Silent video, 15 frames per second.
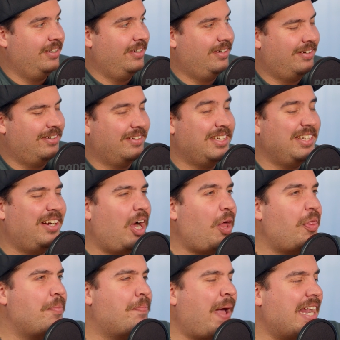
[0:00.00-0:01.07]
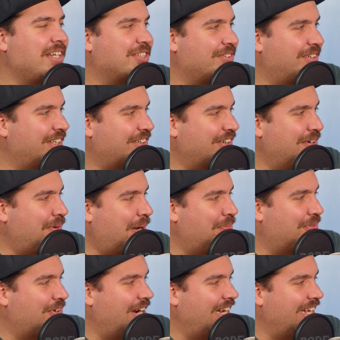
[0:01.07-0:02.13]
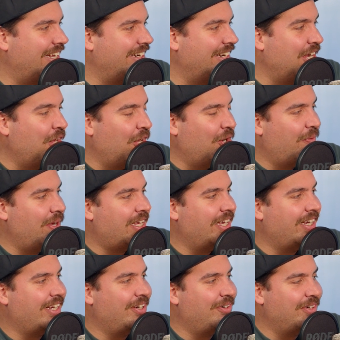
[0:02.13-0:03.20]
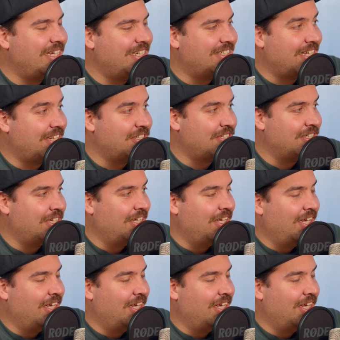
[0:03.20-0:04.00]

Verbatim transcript: Oh god, oh, the banter on the group be brilliant. We can call each other's.